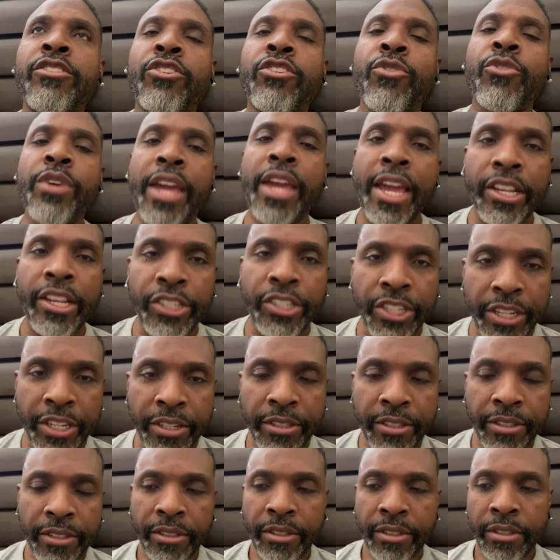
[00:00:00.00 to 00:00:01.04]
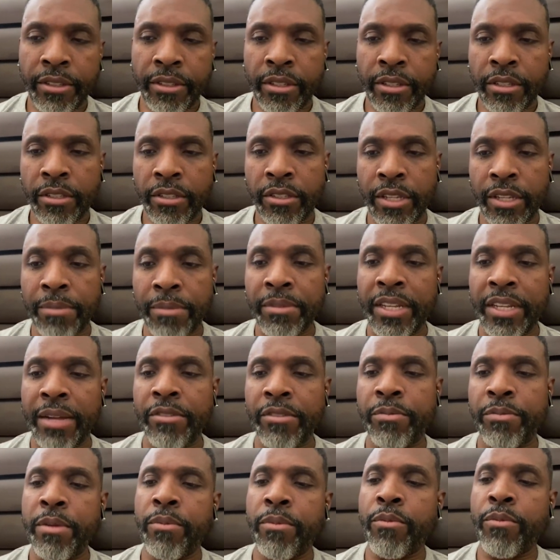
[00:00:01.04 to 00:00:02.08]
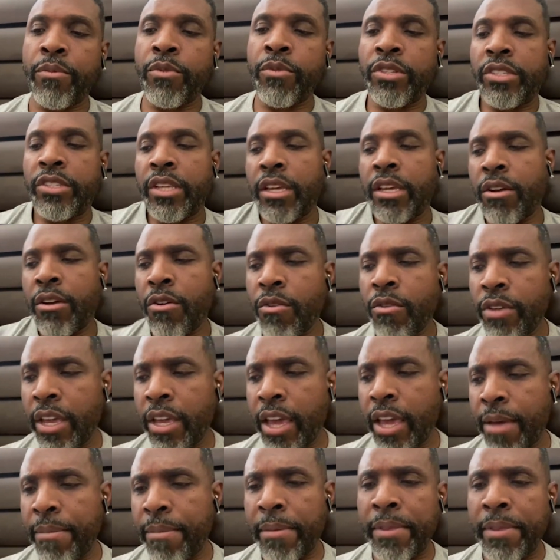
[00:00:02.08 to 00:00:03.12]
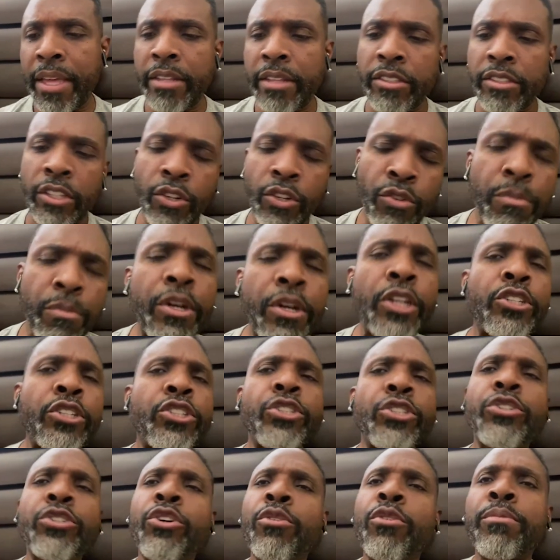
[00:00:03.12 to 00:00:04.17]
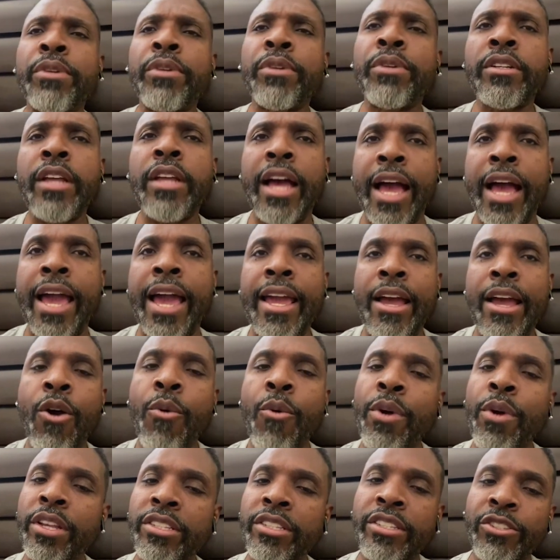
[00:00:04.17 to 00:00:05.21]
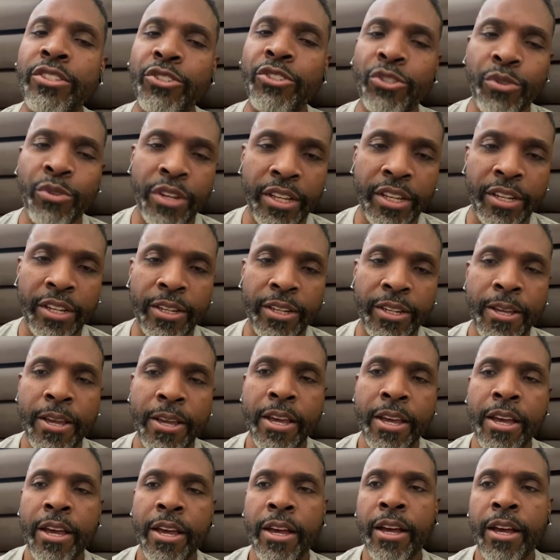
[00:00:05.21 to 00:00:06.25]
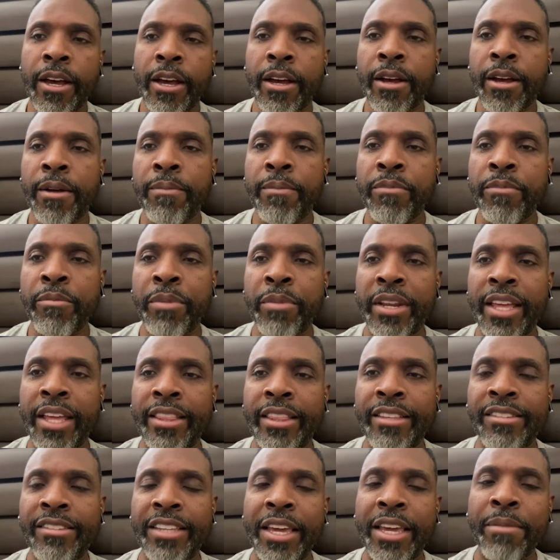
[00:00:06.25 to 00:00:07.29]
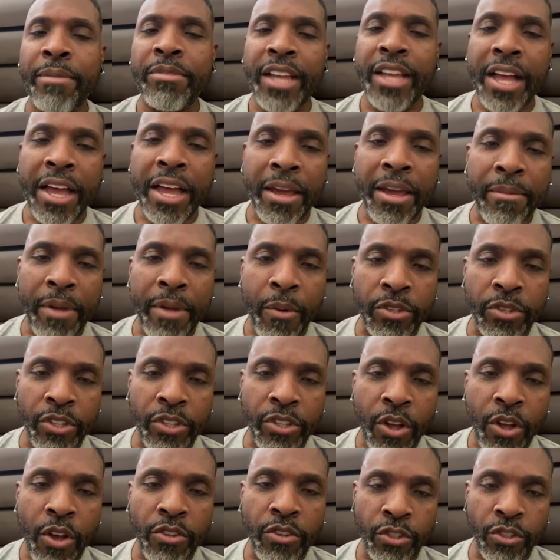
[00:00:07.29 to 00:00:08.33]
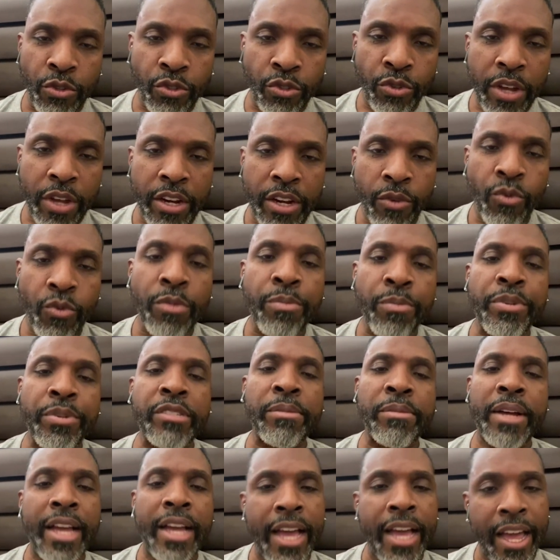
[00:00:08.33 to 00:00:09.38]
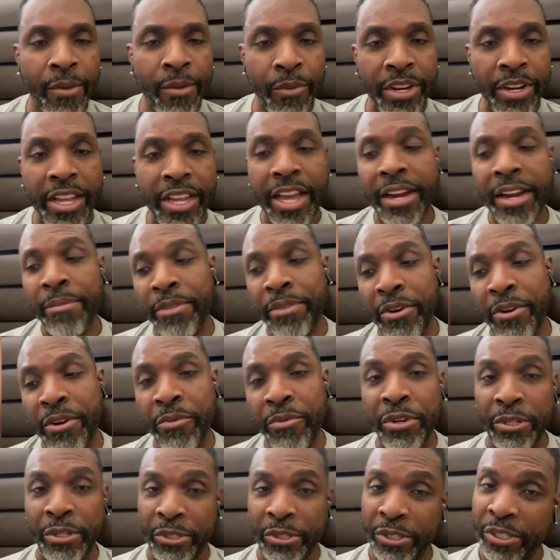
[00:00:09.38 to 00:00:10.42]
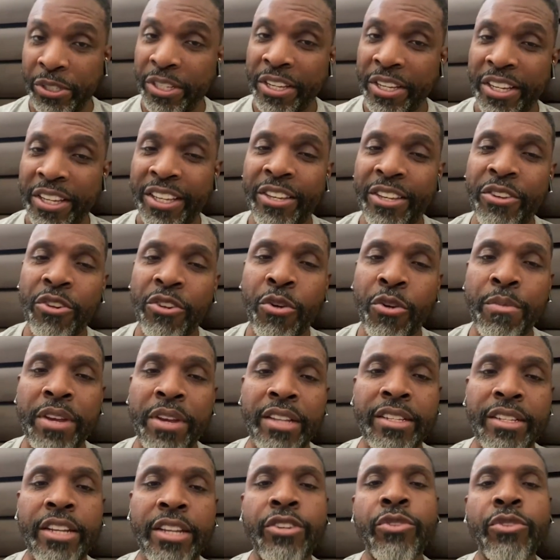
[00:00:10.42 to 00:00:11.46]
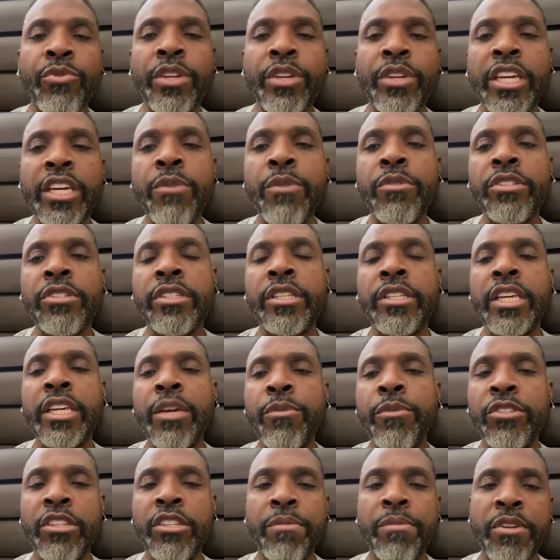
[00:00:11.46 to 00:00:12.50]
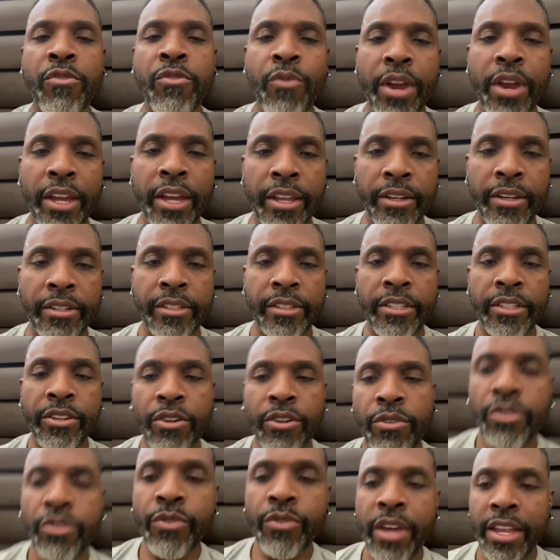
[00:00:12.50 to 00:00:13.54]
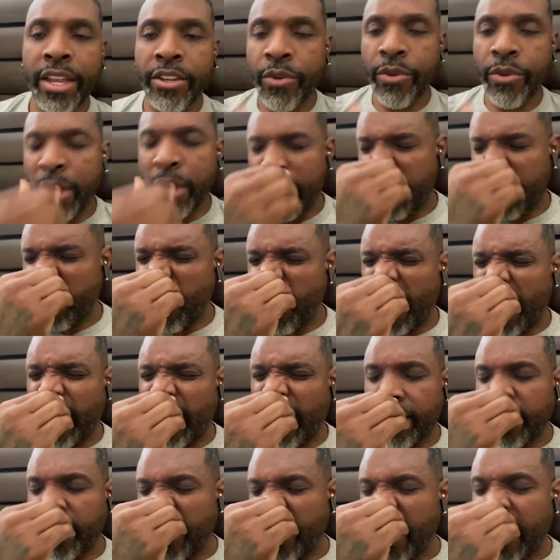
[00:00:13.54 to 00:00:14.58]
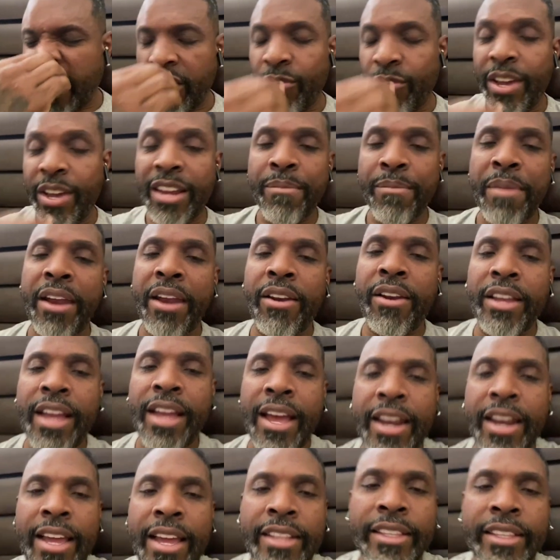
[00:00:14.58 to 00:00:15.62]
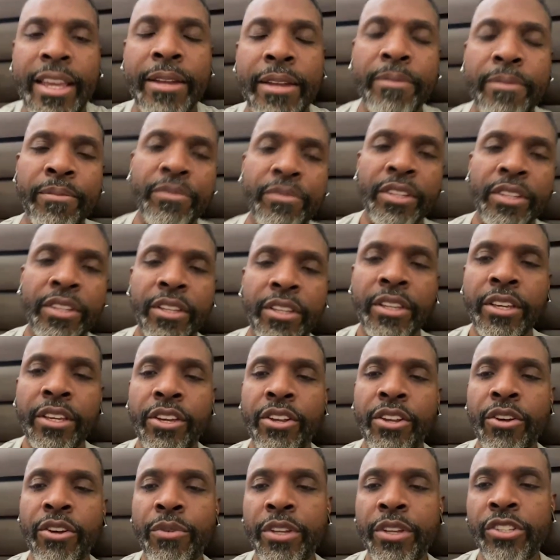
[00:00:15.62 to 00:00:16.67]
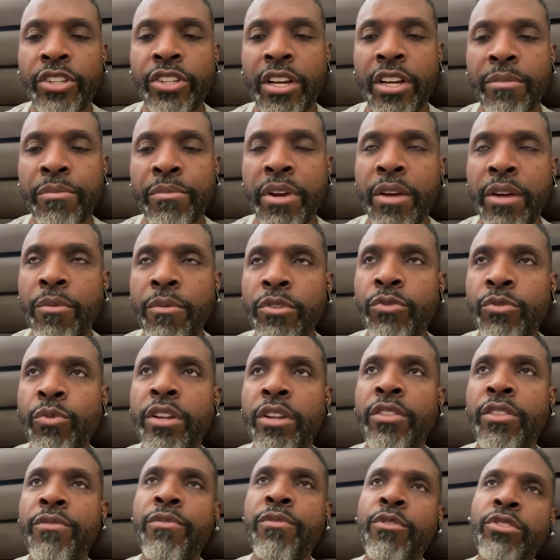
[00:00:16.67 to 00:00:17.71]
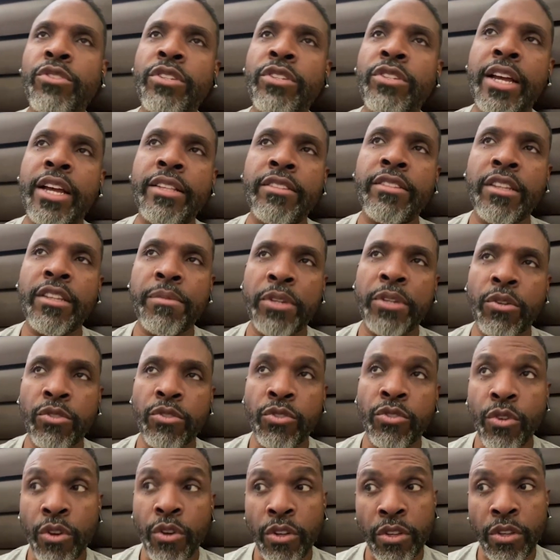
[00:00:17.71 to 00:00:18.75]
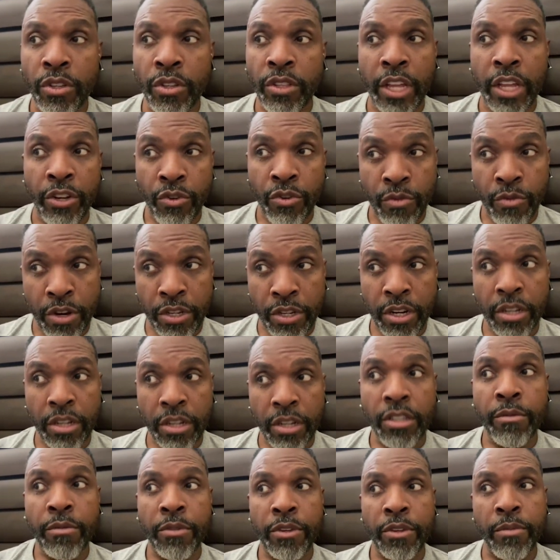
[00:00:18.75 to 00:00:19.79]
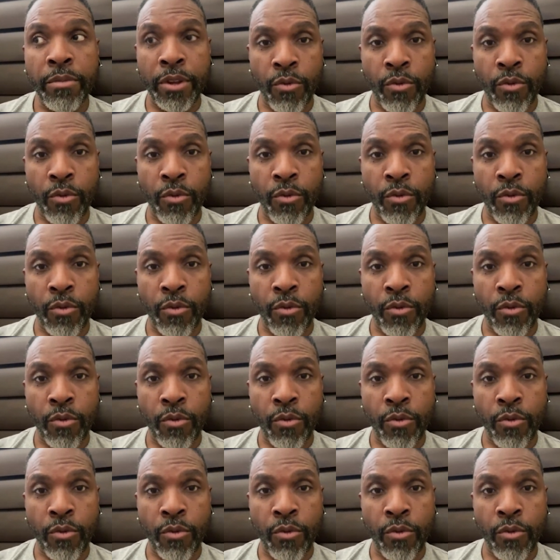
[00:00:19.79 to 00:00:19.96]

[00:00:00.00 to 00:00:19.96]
his creation sometimes people would say, "Oh yeah, maybe that's a little much," you know, but I always enjoy it. Um, but at the same time, I was also trying to whoop his behind when he got up there with us, you know, because I knew he was he was to be reckoned. You know, you had you had to, you had to you got to battle a guy like that, you know. And John Brown was one of the first guys to tell me, he "Goes, you got that dude right there, you